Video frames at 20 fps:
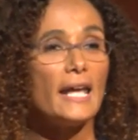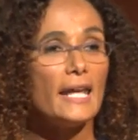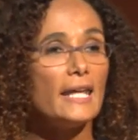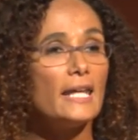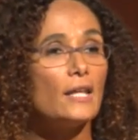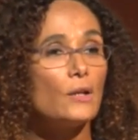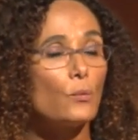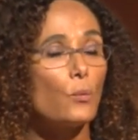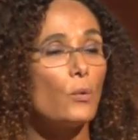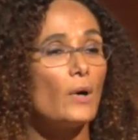
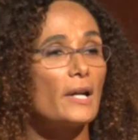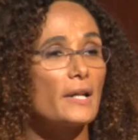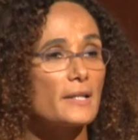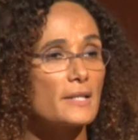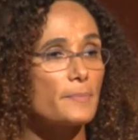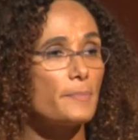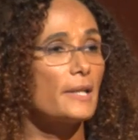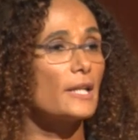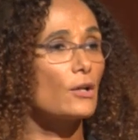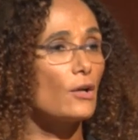in what
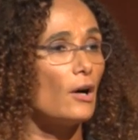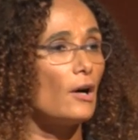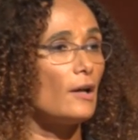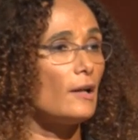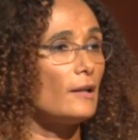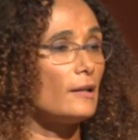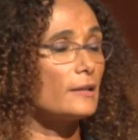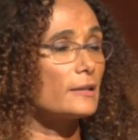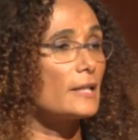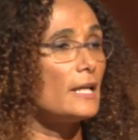has been
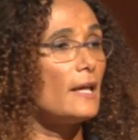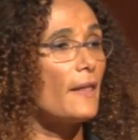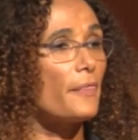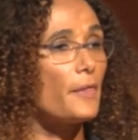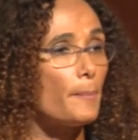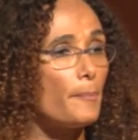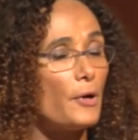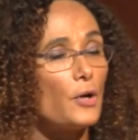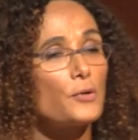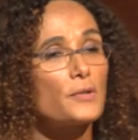called
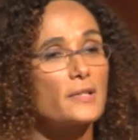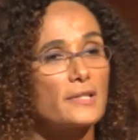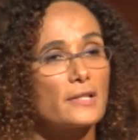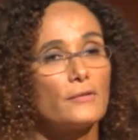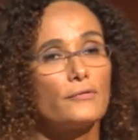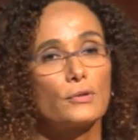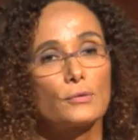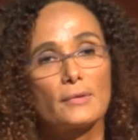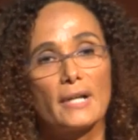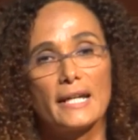the
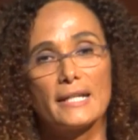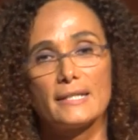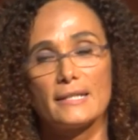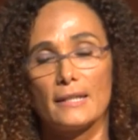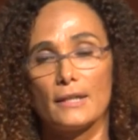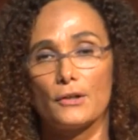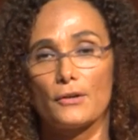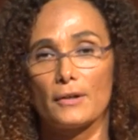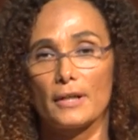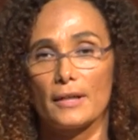post-civil rights
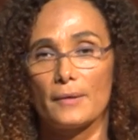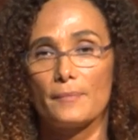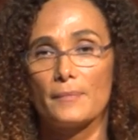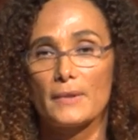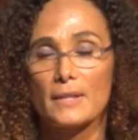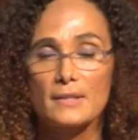era.